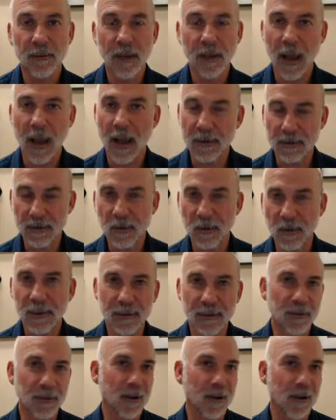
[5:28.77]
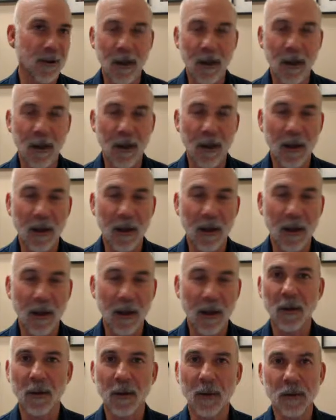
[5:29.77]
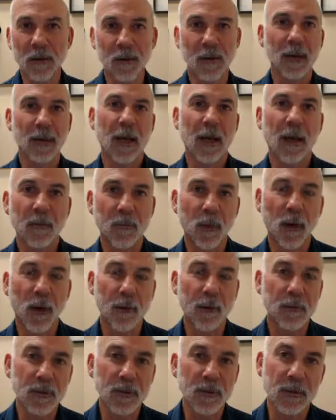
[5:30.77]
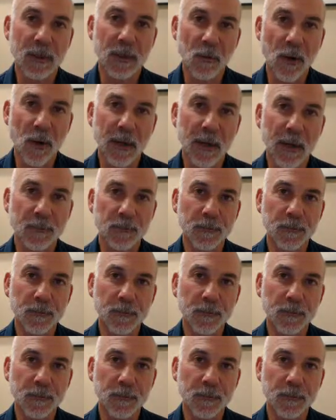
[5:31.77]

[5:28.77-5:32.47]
asthma, allergies. That means you're going to have problems losing weight.